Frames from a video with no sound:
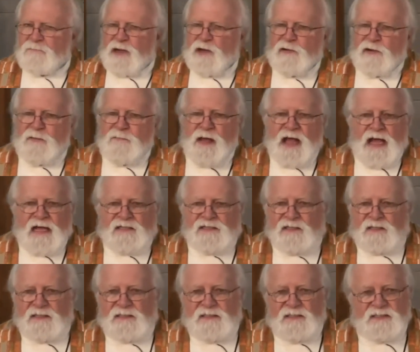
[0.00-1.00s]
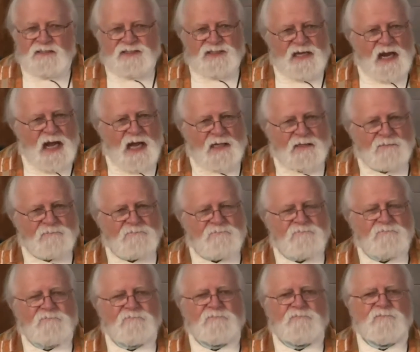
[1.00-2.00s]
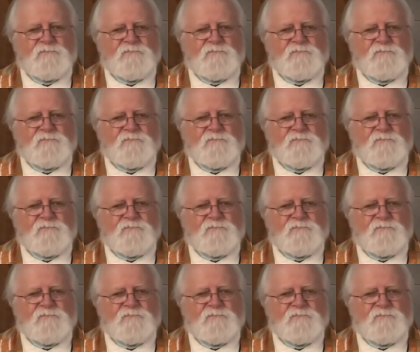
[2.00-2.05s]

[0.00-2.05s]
Mary Magdalene does not